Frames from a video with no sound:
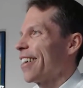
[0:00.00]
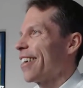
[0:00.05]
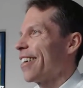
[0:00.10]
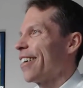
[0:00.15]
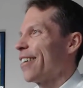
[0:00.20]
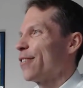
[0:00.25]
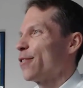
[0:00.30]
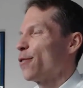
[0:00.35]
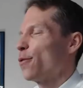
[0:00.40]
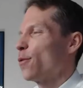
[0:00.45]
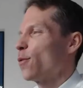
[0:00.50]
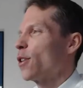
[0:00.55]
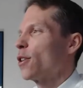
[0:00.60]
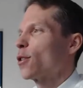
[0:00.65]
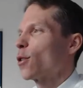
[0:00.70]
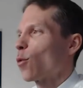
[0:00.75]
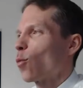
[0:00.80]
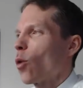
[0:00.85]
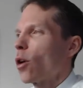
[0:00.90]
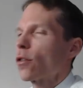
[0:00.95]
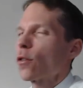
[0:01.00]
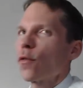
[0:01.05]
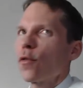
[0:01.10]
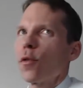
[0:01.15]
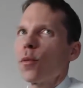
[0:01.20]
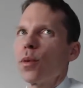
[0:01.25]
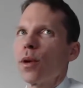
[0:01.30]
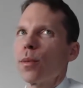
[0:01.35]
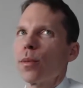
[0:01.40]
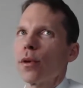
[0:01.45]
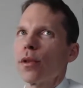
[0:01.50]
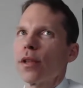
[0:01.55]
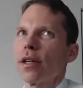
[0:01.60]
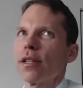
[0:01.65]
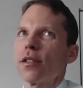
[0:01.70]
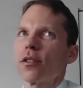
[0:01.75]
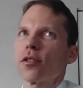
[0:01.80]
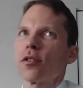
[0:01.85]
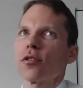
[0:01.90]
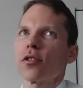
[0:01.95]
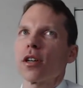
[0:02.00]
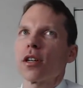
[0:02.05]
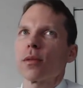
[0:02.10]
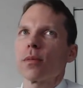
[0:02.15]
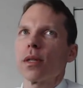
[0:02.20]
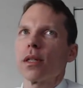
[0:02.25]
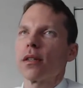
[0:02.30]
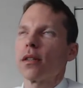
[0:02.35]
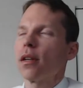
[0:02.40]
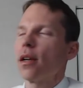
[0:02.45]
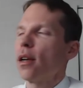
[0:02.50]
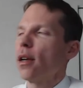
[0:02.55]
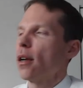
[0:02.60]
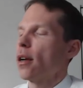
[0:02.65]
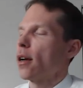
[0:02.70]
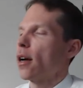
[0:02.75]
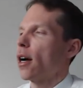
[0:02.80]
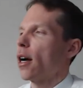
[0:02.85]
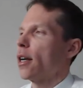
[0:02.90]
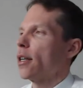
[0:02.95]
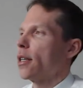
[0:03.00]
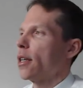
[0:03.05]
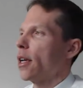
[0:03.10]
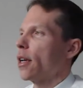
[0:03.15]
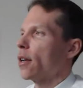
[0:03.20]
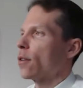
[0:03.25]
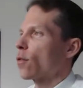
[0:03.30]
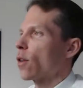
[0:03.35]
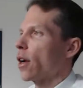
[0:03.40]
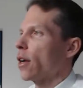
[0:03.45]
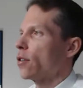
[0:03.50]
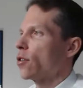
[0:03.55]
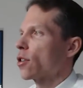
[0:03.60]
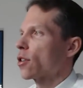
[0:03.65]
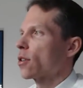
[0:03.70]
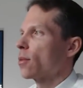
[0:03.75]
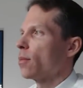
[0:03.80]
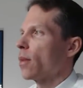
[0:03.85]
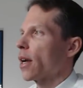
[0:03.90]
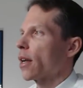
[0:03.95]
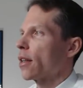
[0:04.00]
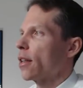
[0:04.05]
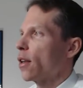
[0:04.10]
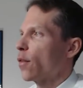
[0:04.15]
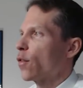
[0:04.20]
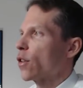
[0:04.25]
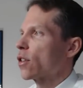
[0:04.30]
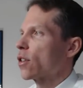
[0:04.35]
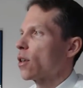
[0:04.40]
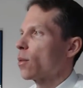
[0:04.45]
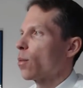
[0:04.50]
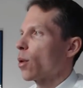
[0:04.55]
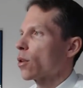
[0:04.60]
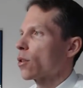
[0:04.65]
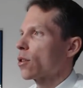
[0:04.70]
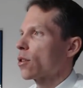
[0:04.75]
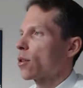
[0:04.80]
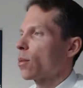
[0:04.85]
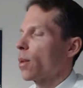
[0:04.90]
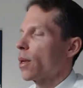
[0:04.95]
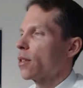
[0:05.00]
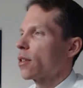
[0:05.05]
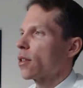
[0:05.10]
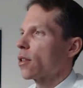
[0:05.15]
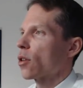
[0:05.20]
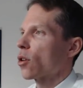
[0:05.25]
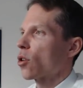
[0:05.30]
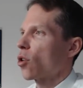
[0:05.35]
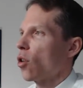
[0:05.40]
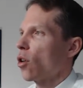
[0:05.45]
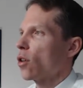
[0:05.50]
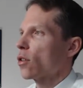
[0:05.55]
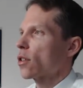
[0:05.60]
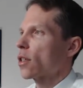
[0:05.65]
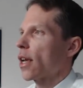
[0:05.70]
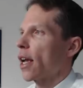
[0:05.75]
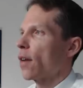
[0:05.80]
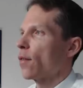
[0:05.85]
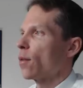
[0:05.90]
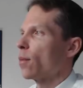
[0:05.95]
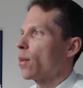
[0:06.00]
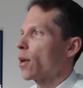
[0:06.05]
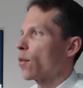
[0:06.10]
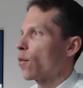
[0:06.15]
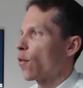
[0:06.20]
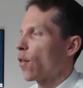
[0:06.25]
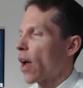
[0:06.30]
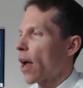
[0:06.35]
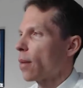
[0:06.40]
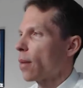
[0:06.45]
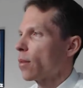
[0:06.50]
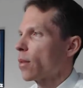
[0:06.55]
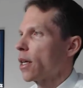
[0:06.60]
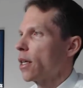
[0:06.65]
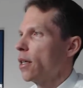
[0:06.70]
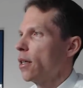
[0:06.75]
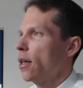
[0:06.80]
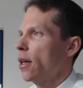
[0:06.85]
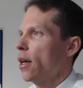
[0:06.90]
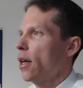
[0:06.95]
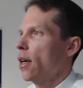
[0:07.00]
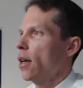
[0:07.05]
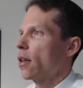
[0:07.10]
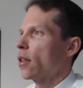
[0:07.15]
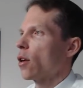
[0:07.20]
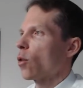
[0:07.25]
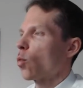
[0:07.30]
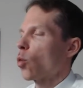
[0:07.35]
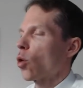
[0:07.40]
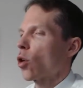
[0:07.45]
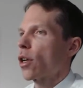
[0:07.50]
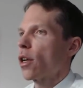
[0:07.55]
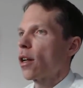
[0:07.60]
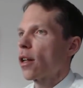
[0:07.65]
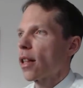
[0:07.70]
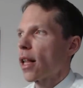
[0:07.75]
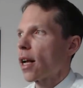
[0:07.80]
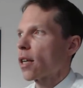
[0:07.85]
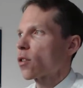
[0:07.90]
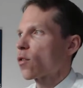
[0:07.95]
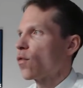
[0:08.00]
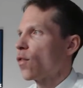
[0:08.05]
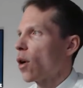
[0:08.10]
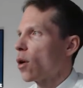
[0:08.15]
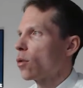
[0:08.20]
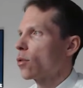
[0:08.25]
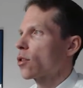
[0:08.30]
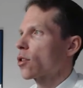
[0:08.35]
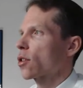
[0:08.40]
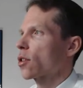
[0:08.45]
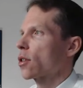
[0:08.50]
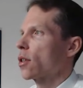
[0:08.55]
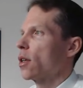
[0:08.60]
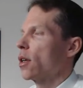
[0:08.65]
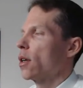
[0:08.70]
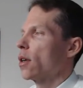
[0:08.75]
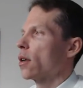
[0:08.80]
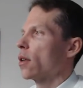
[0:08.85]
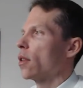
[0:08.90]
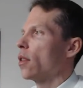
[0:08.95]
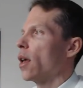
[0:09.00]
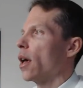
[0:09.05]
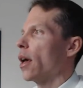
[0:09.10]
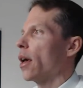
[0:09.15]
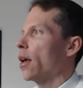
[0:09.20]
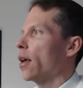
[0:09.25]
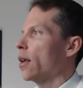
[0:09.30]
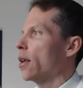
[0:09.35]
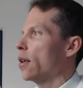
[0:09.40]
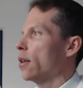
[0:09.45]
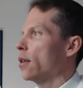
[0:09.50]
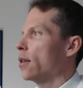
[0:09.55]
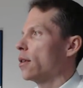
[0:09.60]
These are wonderful people, ladies and gentlemen. Heidi and Ray, just magnificent participants in the cause. They have a big family. They're working class folks. They